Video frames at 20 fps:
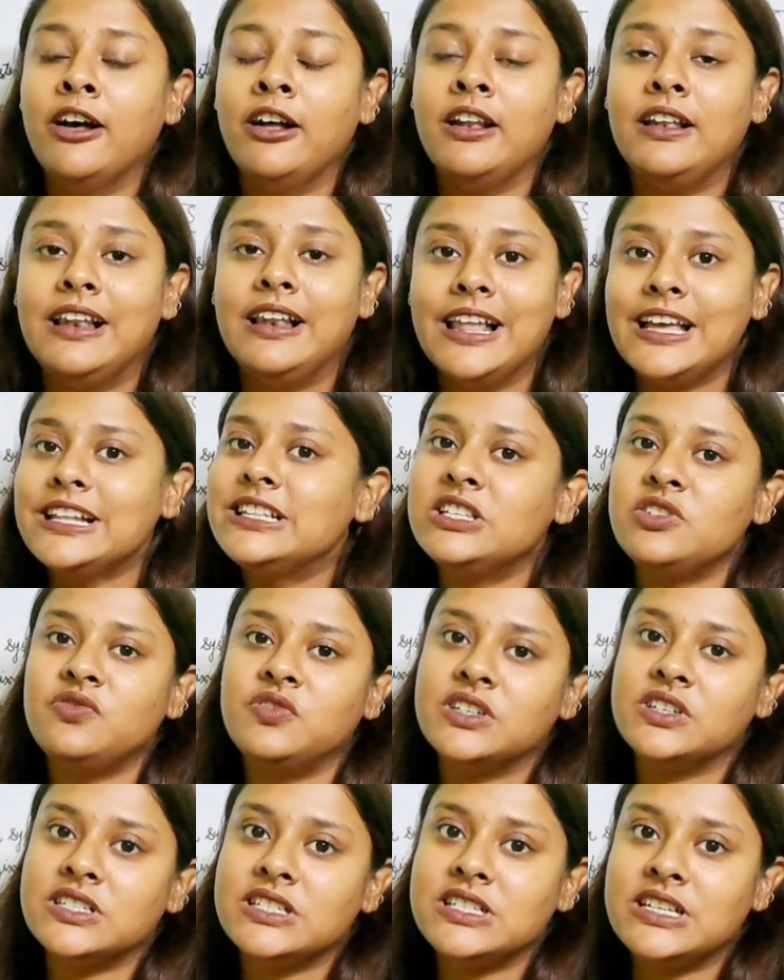let's
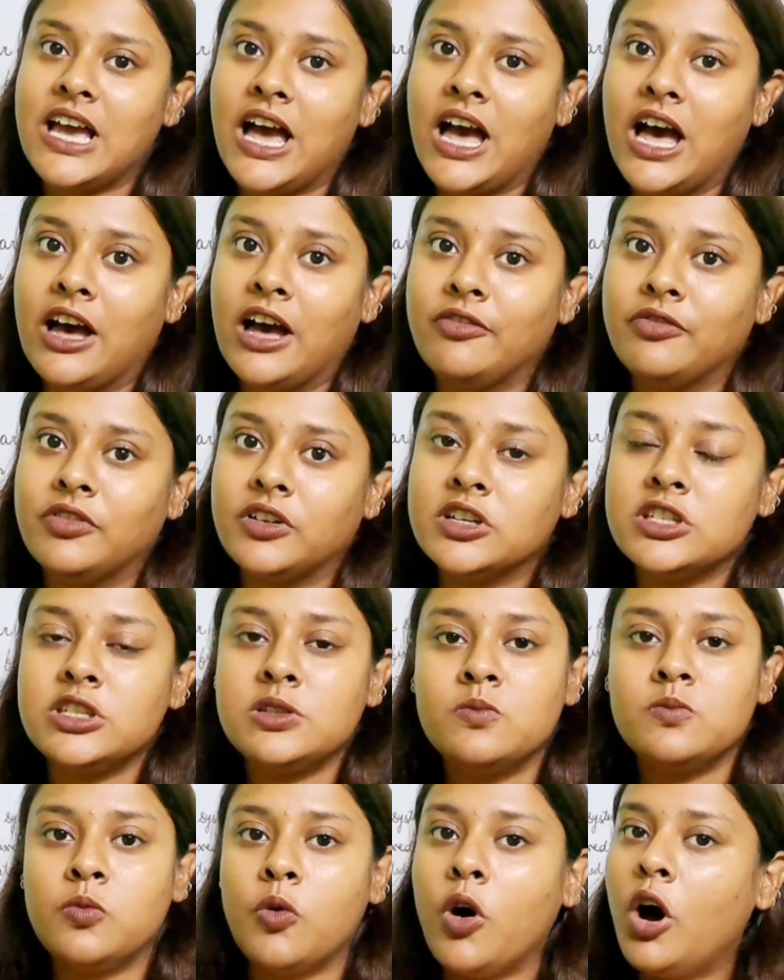first have a
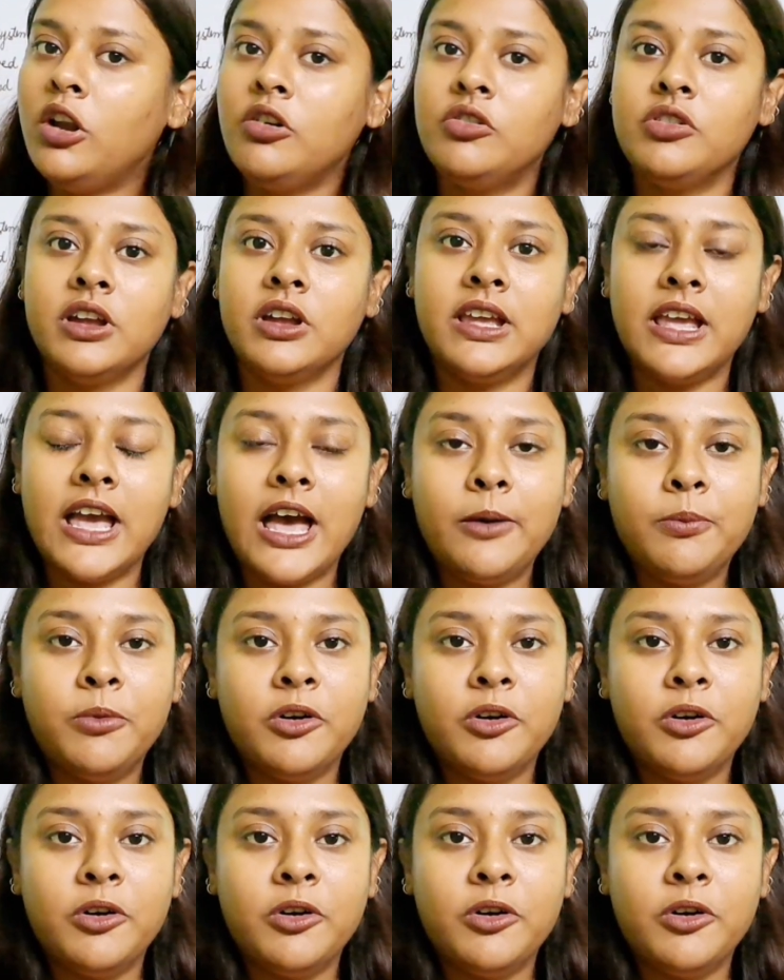small recap